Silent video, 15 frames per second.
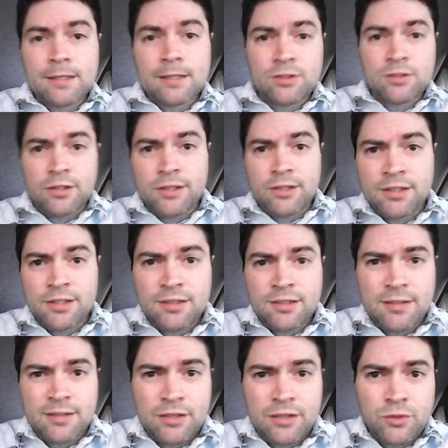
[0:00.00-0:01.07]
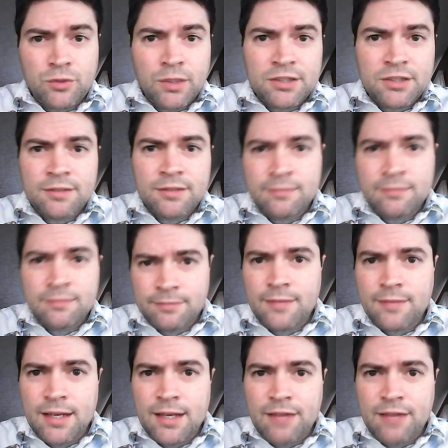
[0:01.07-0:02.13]
So there it is. Thanks for watching,
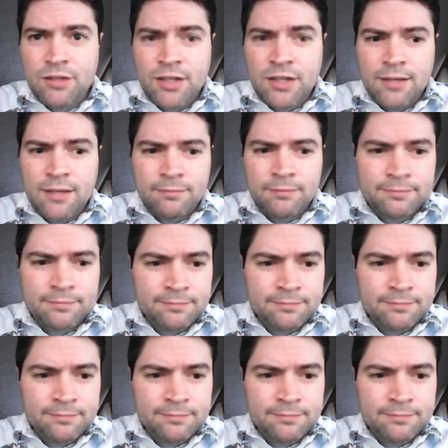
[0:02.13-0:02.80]
and have a good day.